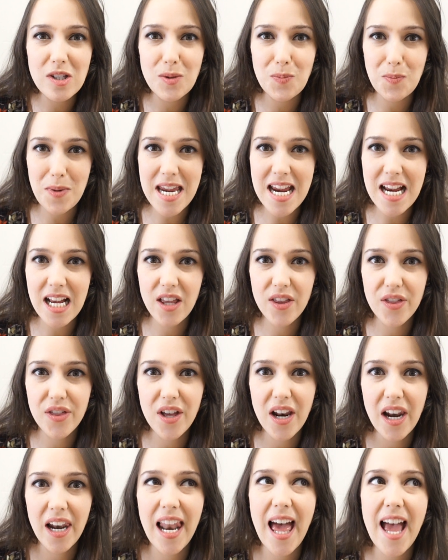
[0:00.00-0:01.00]
speak
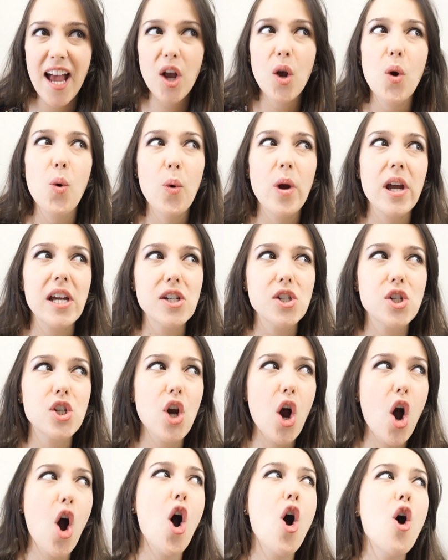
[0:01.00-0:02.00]
the
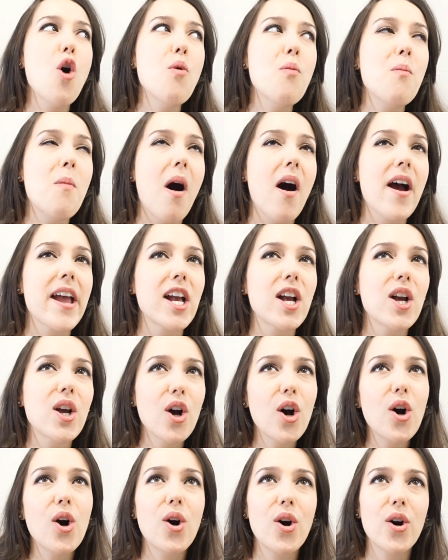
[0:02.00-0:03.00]
language. Oh my
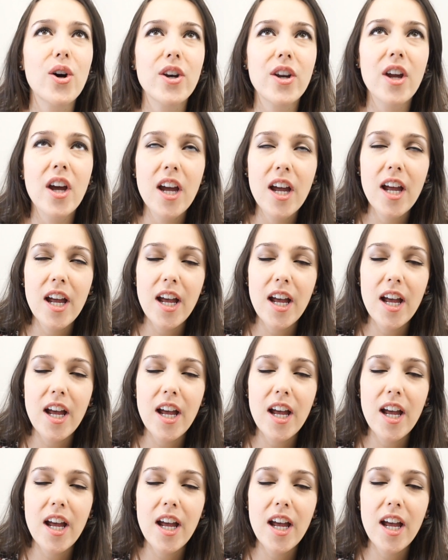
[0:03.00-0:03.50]
God.